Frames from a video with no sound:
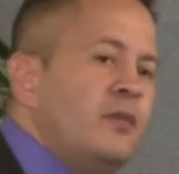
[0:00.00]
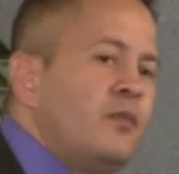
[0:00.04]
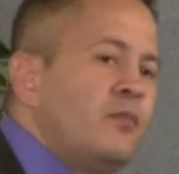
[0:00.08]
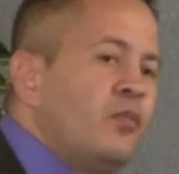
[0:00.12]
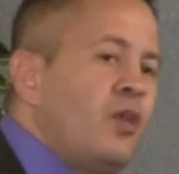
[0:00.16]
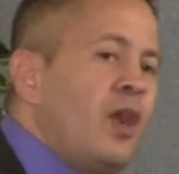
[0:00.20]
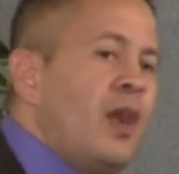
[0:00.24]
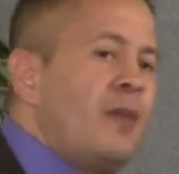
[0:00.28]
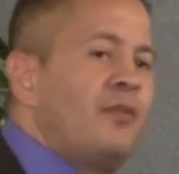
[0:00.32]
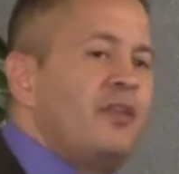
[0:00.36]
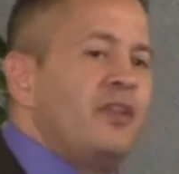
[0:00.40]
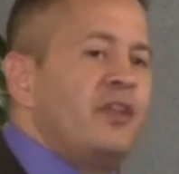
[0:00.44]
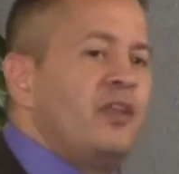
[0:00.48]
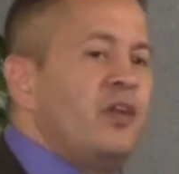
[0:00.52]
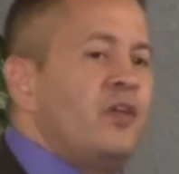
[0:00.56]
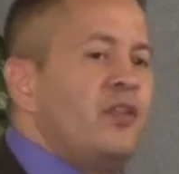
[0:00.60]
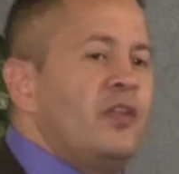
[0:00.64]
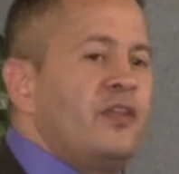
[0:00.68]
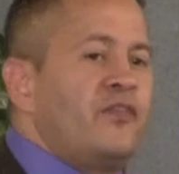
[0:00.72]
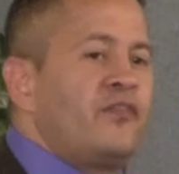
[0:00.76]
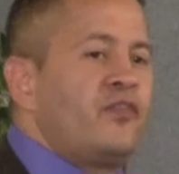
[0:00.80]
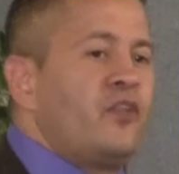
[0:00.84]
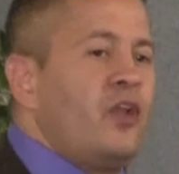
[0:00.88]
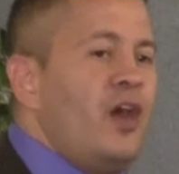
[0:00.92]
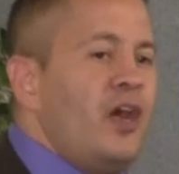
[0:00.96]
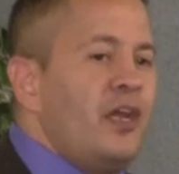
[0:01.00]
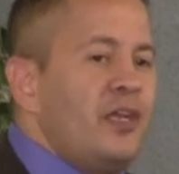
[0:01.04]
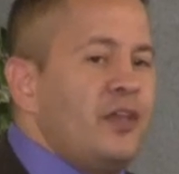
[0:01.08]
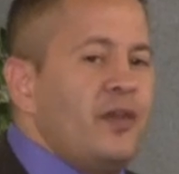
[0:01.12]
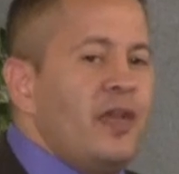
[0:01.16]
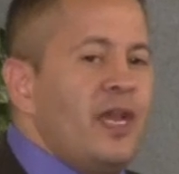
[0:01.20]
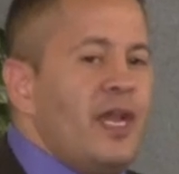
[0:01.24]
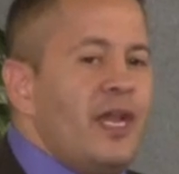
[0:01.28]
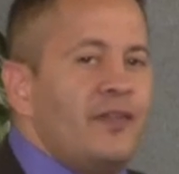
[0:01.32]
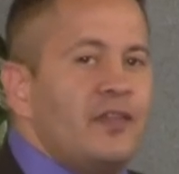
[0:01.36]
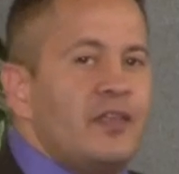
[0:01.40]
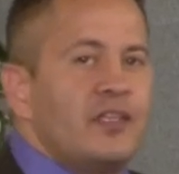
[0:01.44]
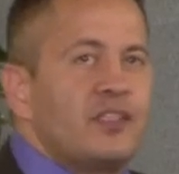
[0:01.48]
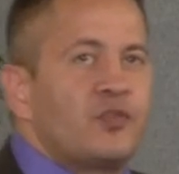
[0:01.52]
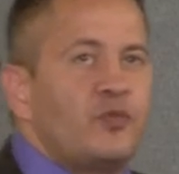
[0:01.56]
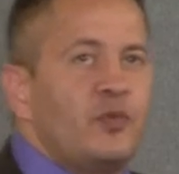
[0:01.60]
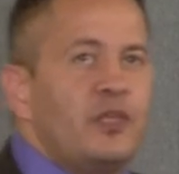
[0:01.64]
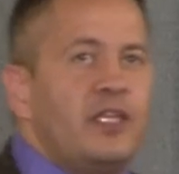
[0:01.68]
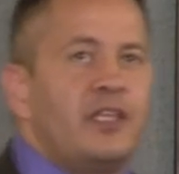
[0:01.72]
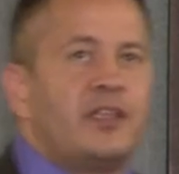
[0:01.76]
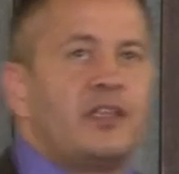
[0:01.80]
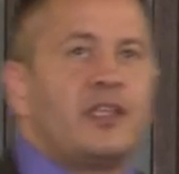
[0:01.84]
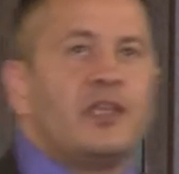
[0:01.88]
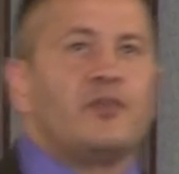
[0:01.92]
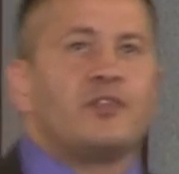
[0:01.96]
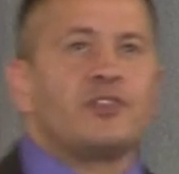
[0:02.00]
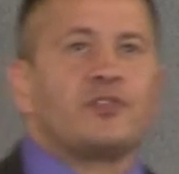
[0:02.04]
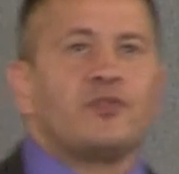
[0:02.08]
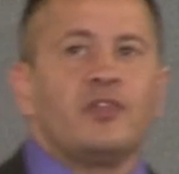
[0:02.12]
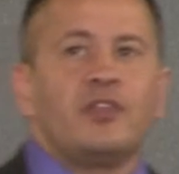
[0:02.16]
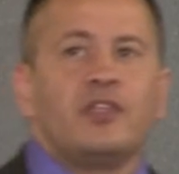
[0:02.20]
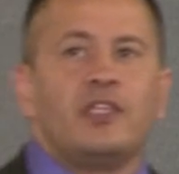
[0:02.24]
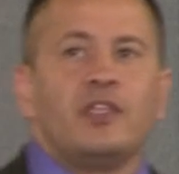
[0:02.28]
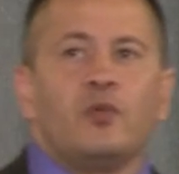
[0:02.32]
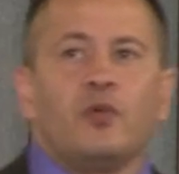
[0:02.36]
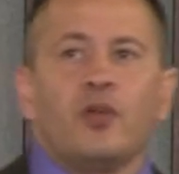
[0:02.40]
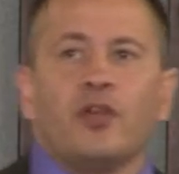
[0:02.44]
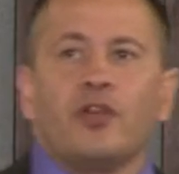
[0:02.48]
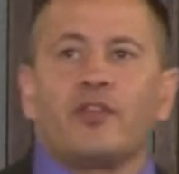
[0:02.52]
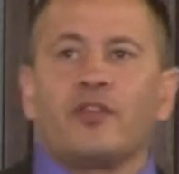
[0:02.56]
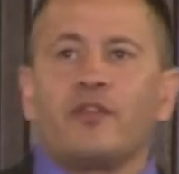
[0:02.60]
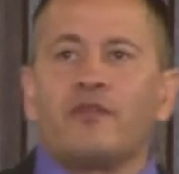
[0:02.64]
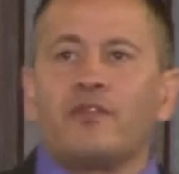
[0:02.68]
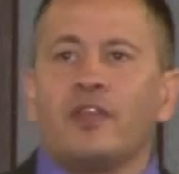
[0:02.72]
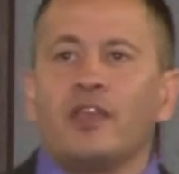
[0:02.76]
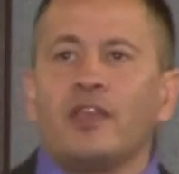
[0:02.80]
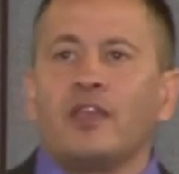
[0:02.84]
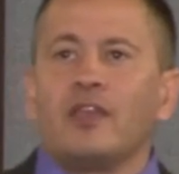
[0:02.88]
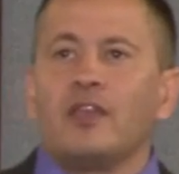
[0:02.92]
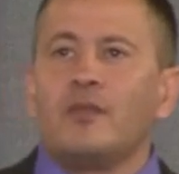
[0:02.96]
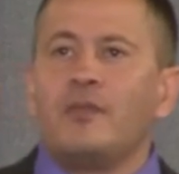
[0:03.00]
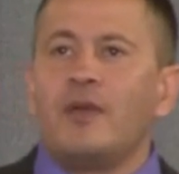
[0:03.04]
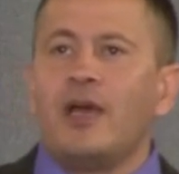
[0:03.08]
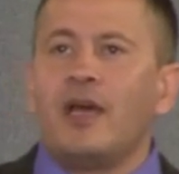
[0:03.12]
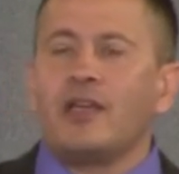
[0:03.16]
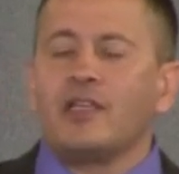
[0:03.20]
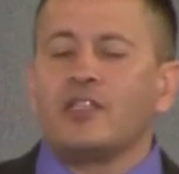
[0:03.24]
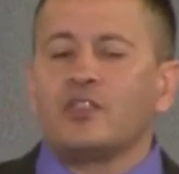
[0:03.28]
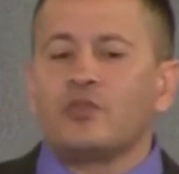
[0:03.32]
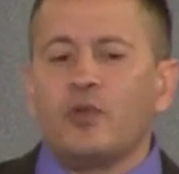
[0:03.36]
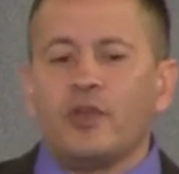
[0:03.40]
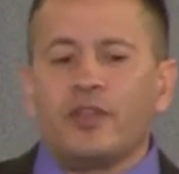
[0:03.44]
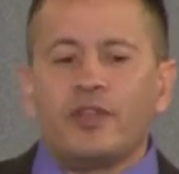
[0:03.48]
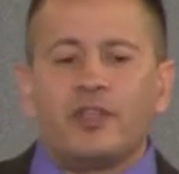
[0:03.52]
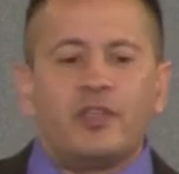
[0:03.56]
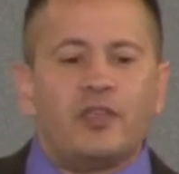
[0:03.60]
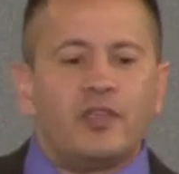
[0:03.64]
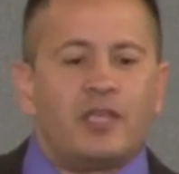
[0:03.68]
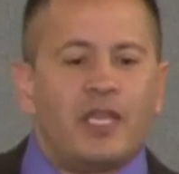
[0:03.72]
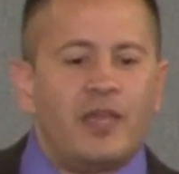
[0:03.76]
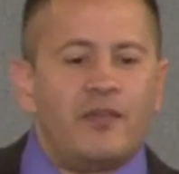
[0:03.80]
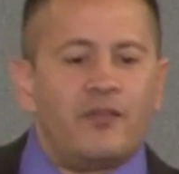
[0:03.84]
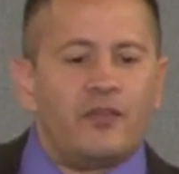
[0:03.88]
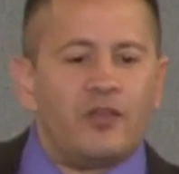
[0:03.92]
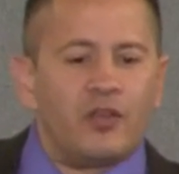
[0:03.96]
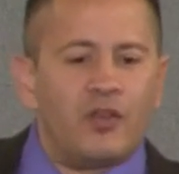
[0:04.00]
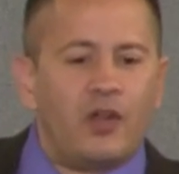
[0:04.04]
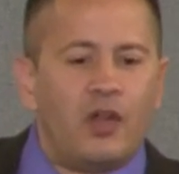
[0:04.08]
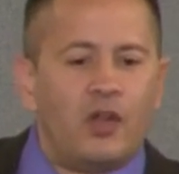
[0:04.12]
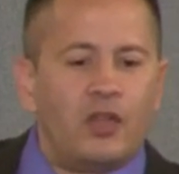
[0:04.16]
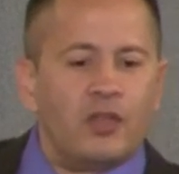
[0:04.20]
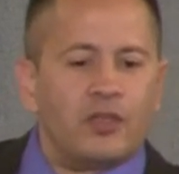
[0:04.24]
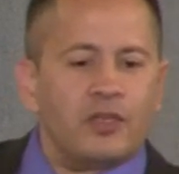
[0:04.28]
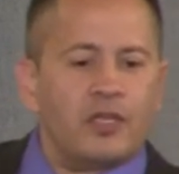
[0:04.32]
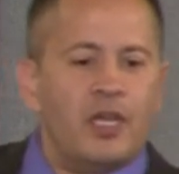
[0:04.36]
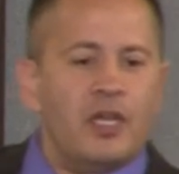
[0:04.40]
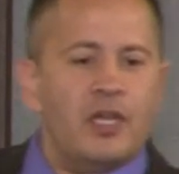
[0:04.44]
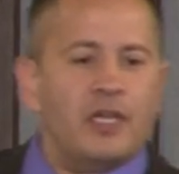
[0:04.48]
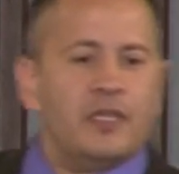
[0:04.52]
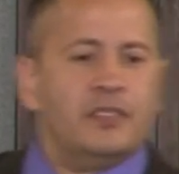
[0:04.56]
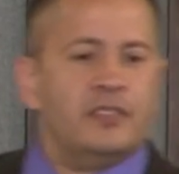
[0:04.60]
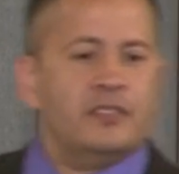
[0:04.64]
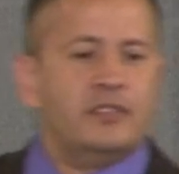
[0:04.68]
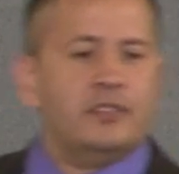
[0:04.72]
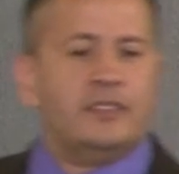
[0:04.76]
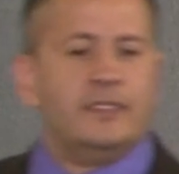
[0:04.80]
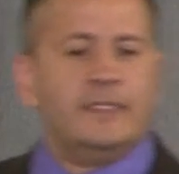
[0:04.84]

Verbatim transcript: Probably the only flaw you had this week that was really worth thinking about is whether you gave your all or not.